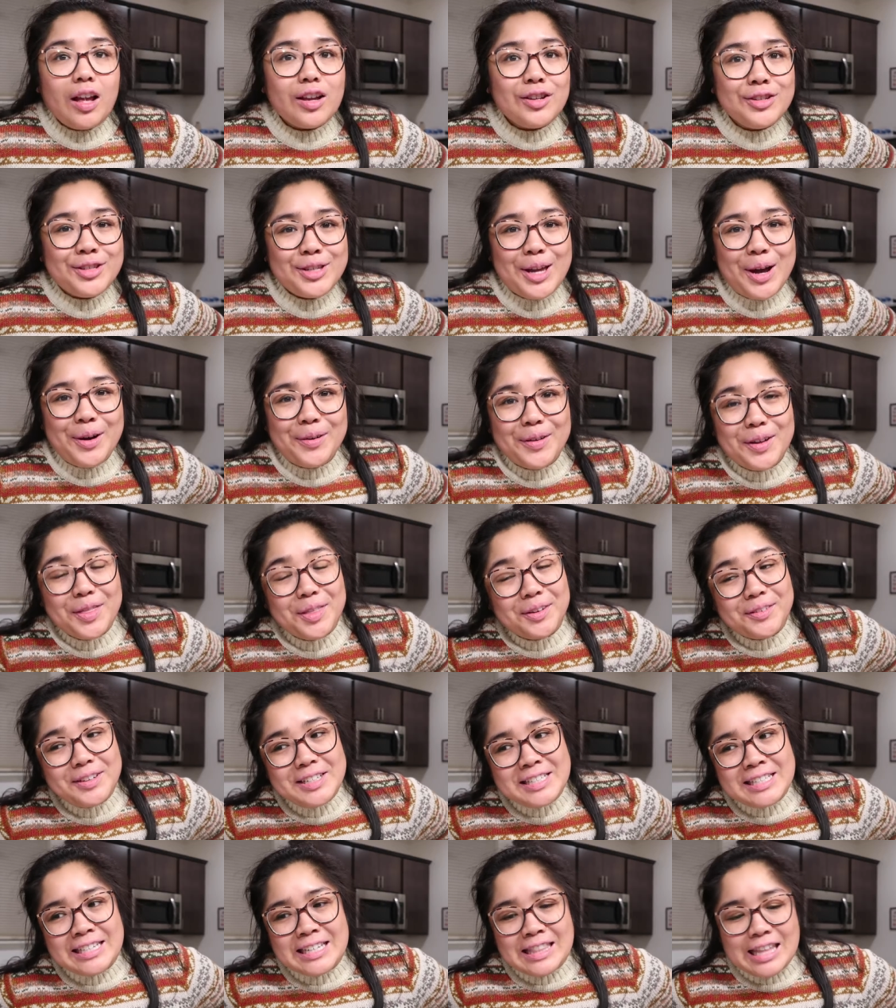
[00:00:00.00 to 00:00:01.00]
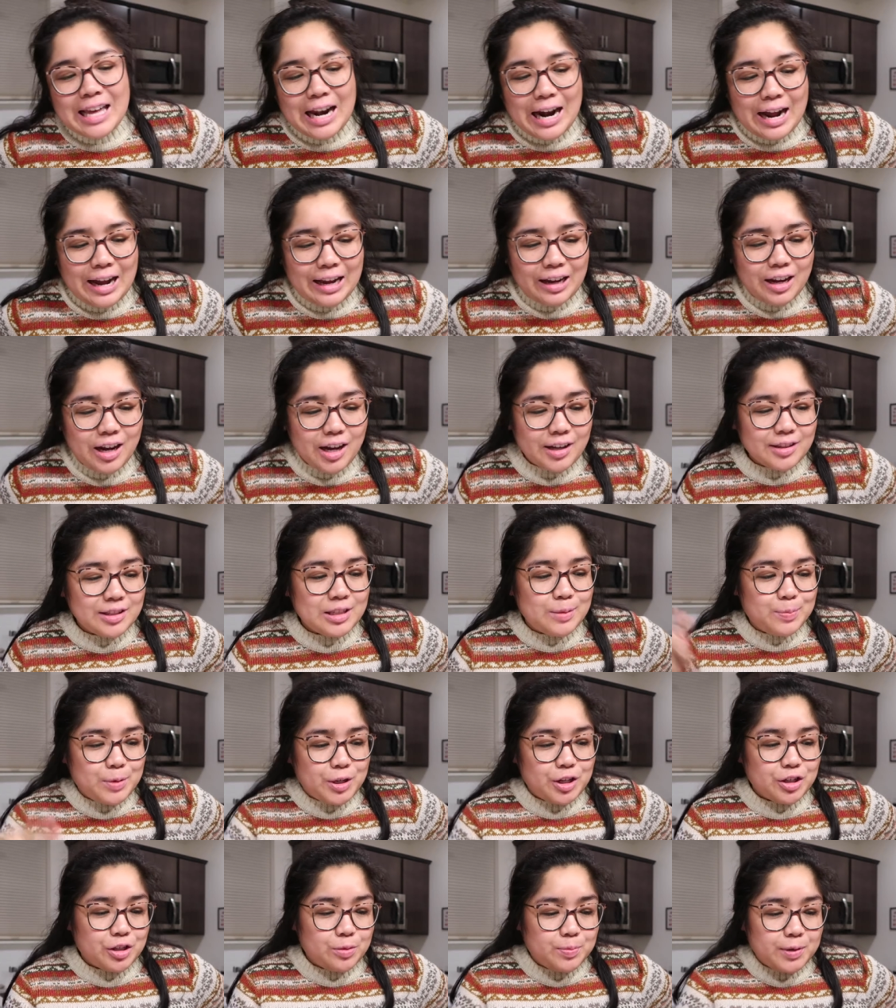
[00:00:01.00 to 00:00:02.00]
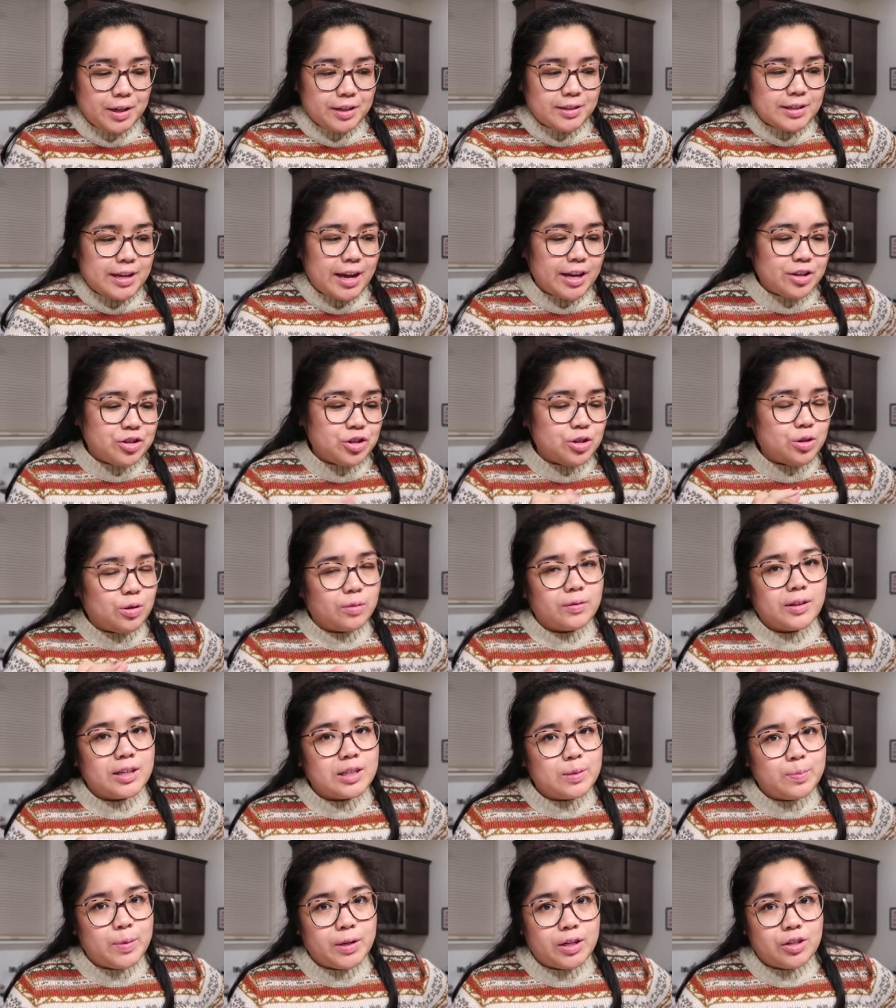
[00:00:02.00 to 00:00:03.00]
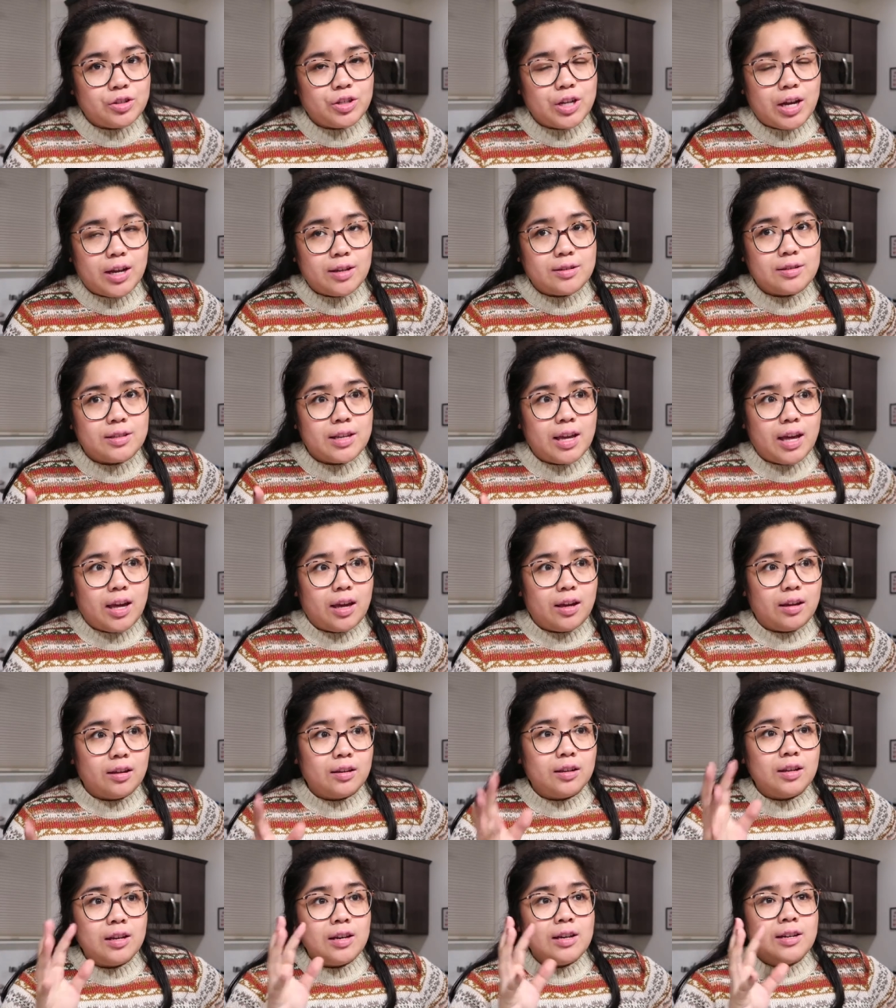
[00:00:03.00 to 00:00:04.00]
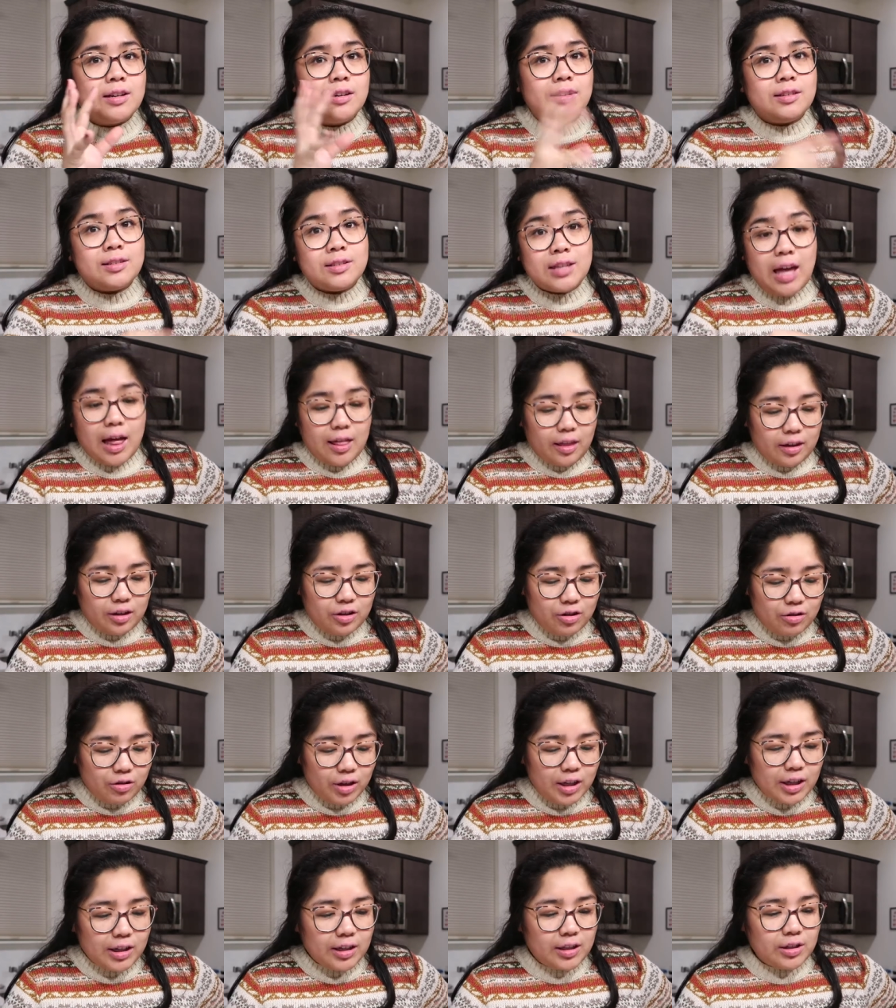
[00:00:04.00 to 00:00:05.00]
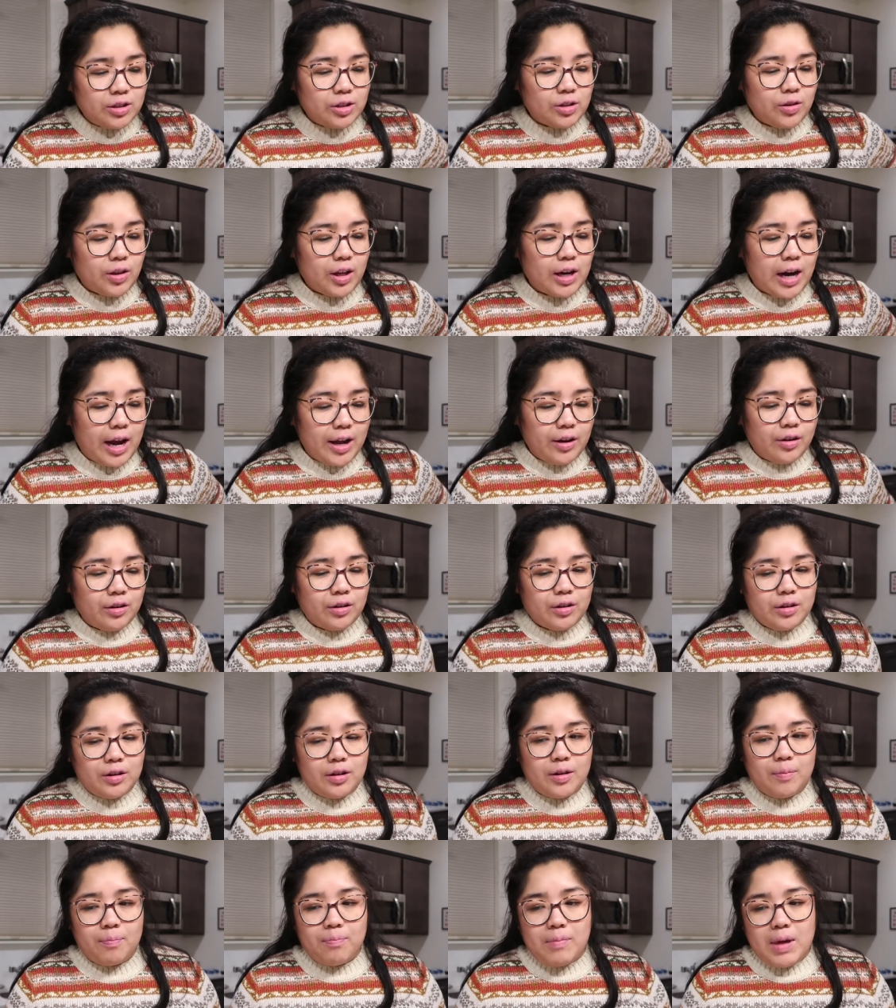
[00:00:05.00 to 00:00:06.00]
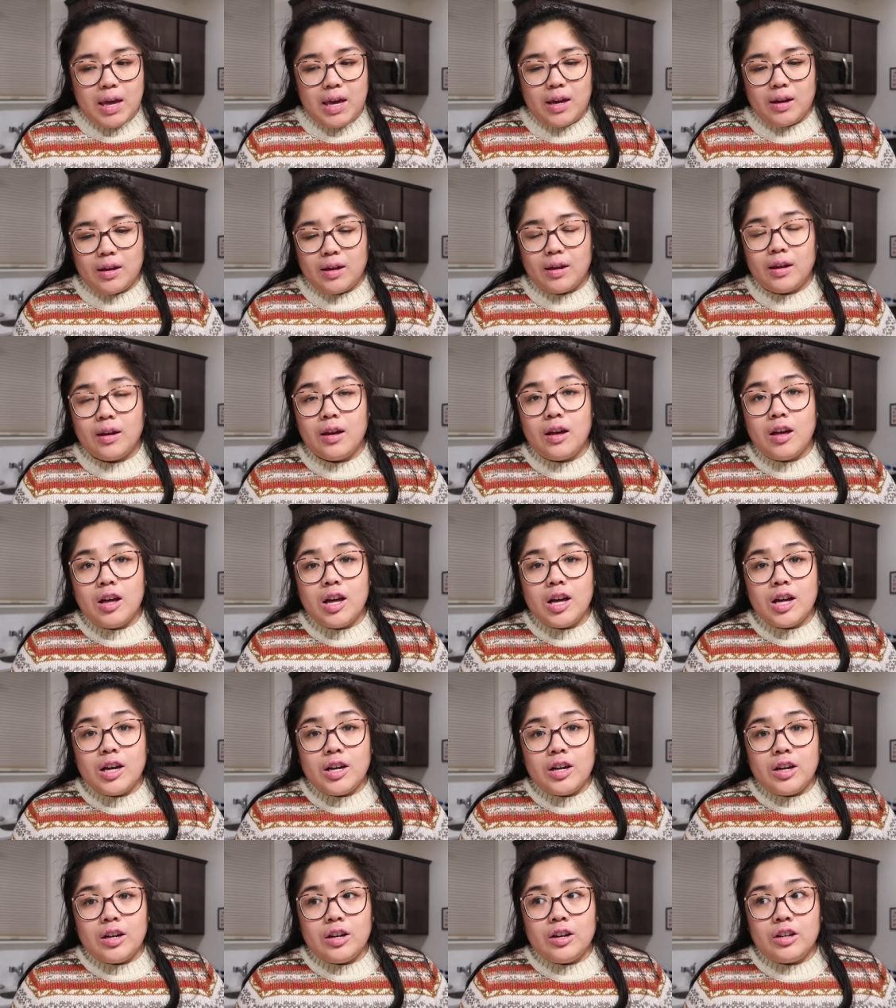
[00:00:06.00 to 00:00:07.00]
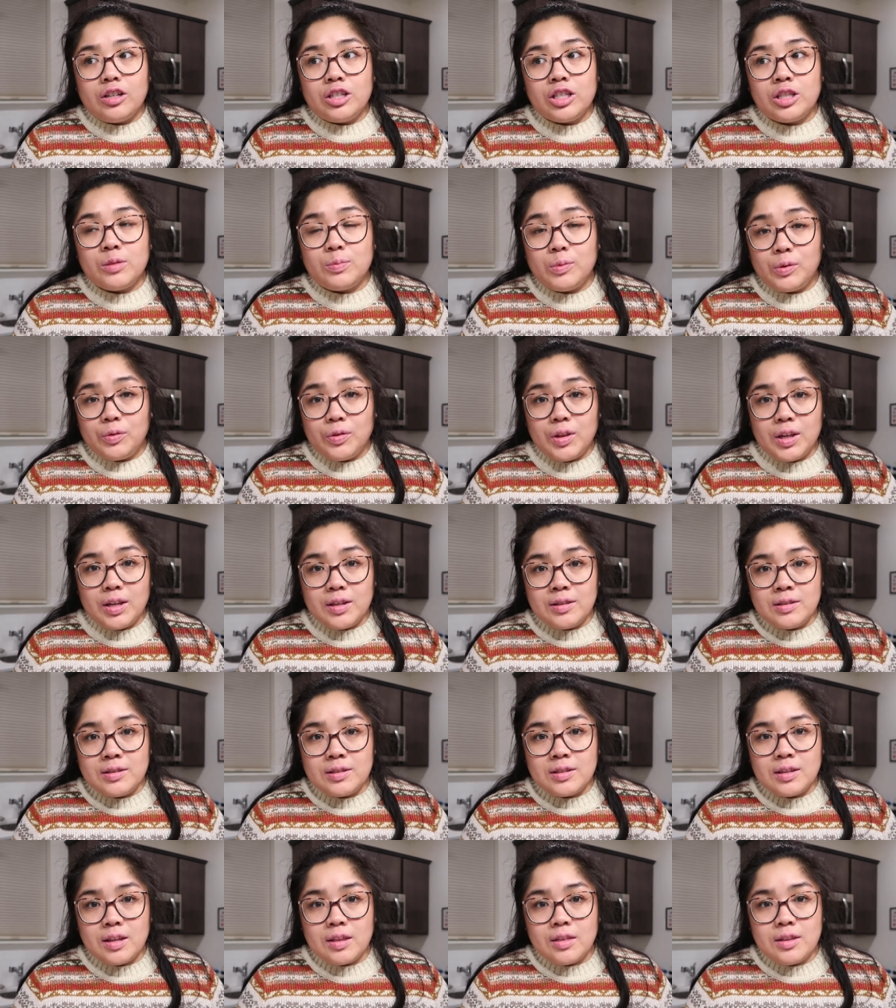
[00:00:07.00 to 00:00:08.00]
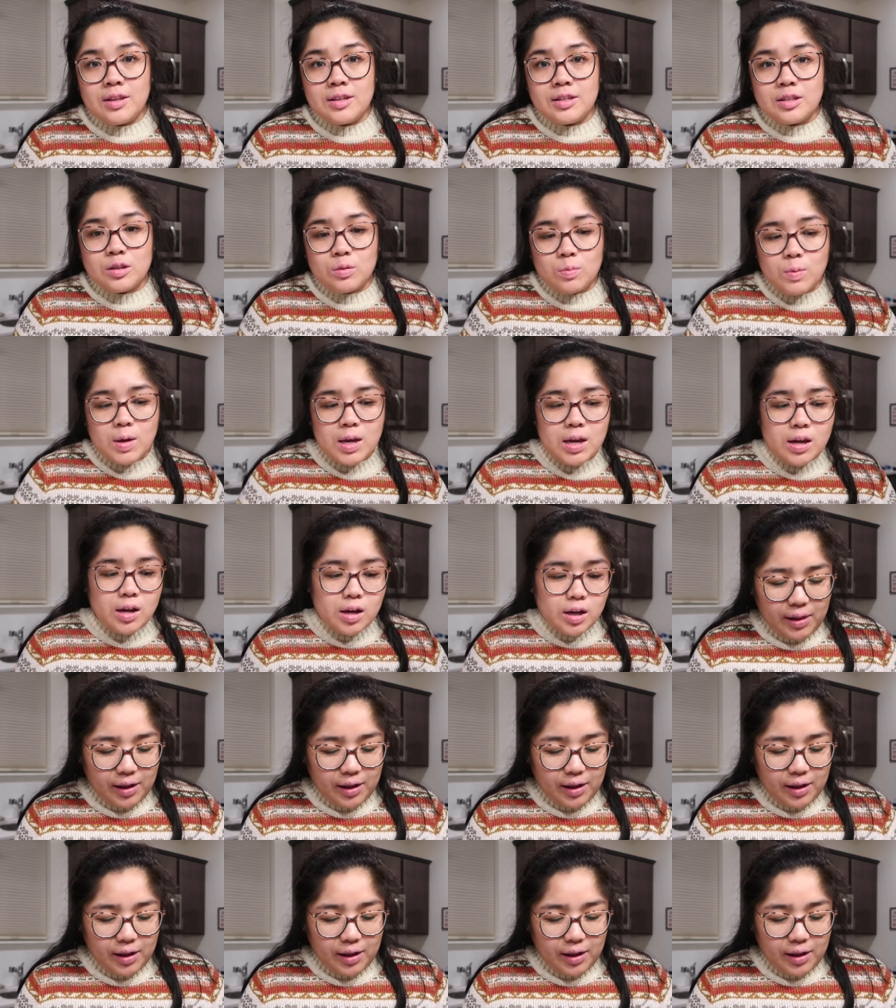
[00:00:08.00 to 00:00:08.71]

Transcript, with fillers: So the reason that I got spinach, because I actually don't like spinach as a salad green, is so that I could make smoothies this week.